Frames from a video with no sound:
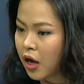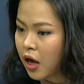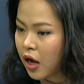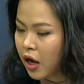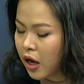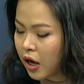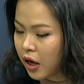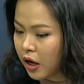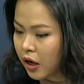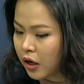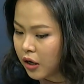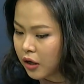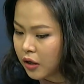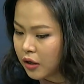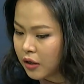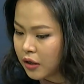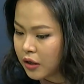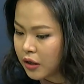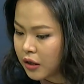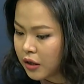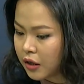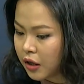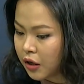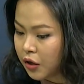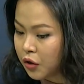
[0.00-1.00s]

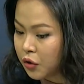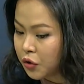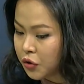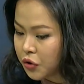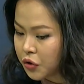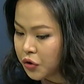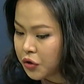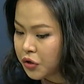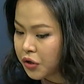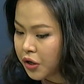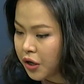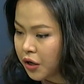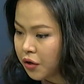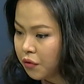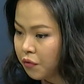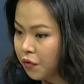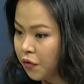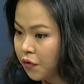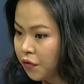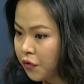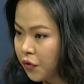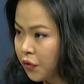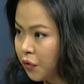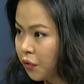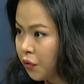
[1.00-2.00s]
is the users can
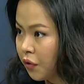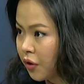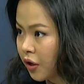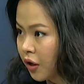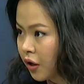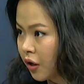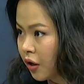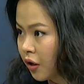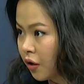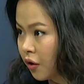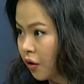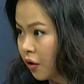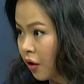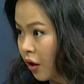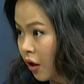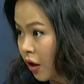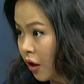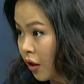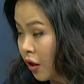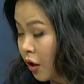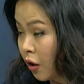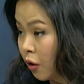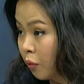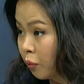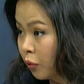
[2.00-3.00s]
review their
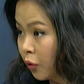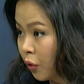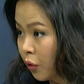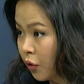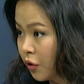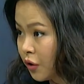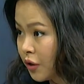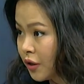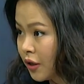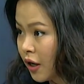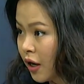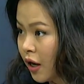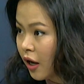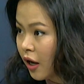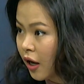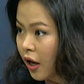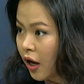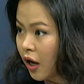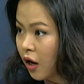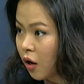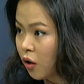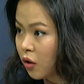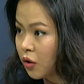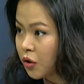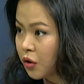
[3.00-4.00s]
employers,
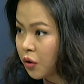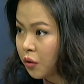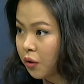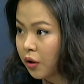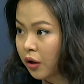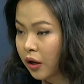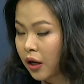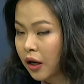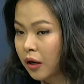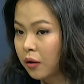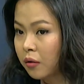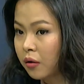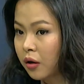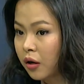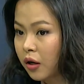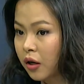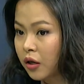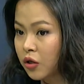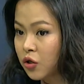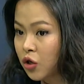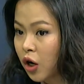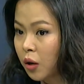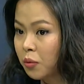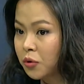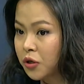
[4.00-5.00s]
and also
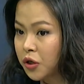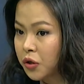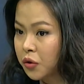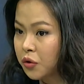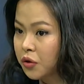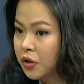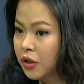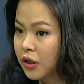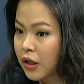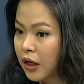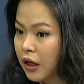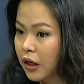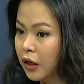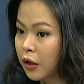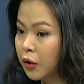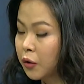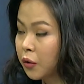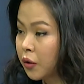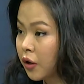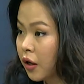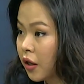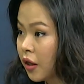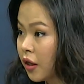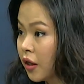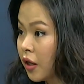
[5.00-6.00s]
job seekers can
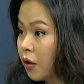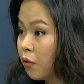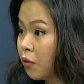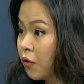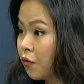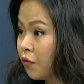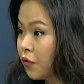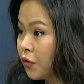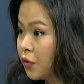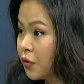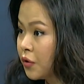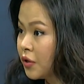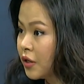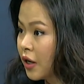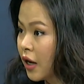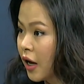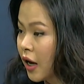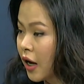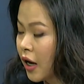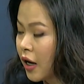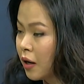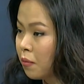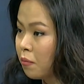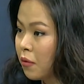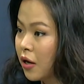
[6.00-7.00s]
look at the reviews
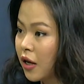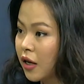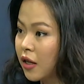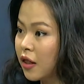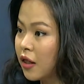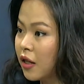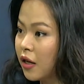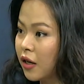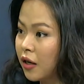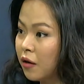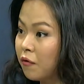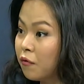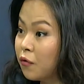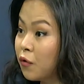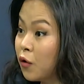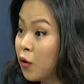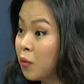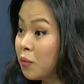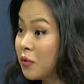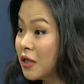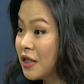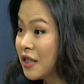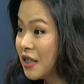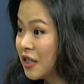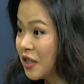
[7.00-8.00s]
and make the
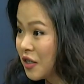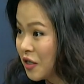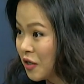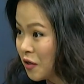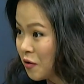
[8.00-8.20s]
informed decision.